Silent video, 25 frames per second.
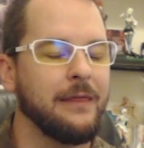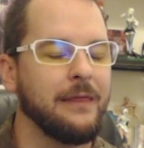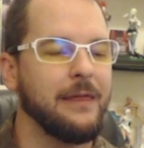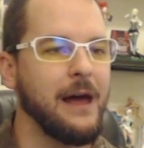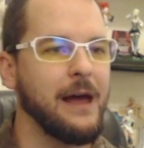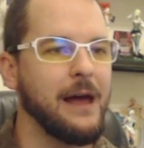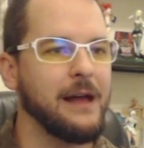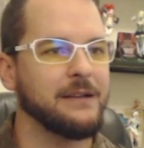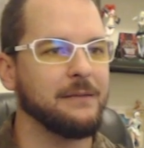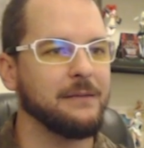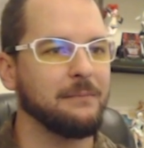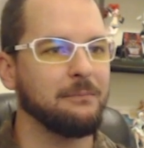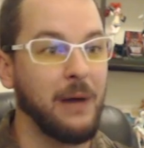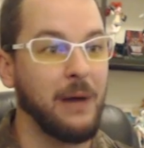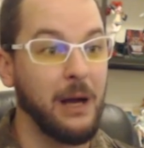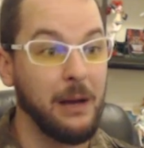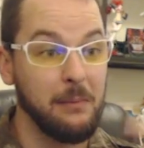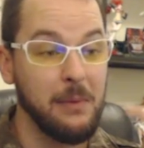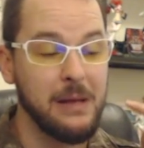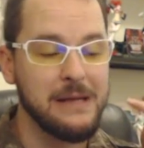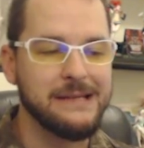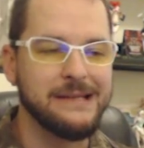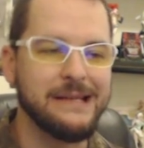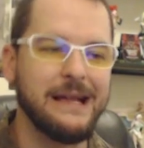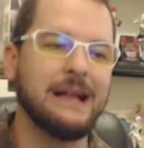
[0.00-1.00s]
that my
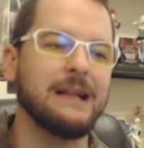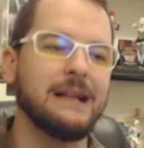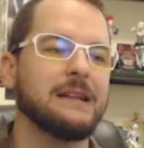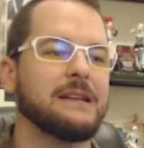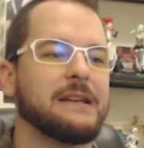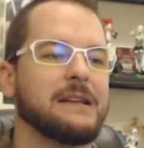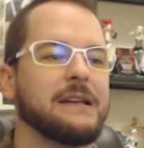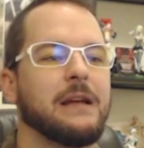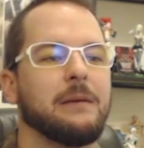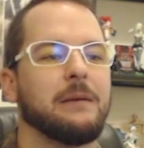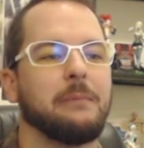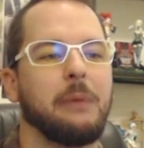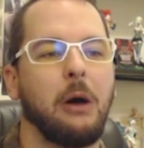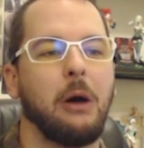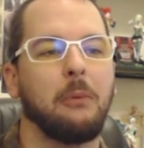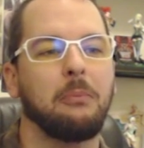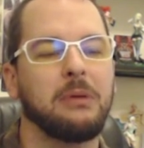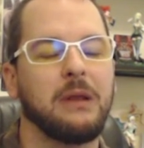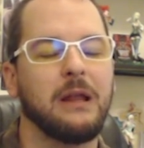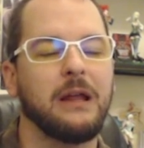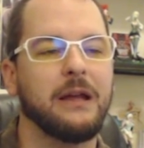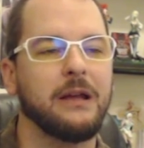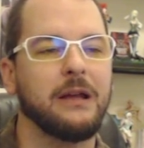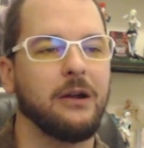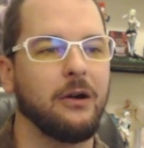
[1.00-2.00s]
mentality about
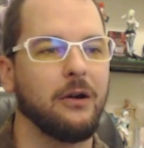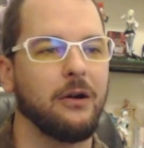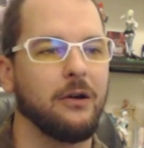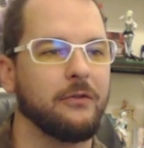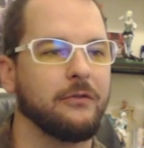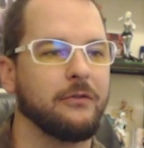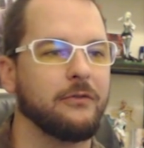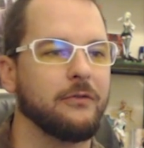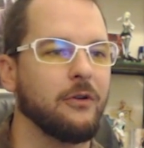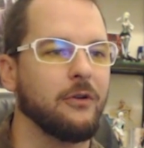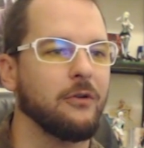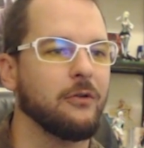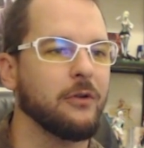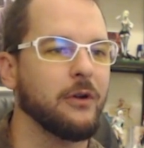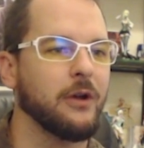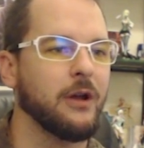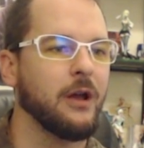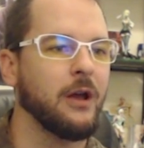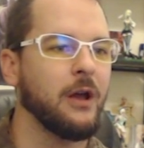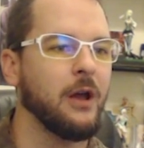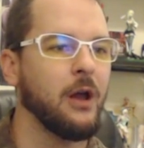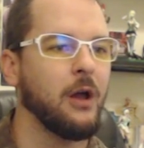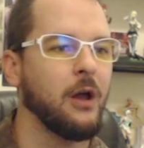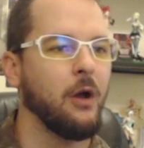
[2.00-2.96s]
playing Hearthstone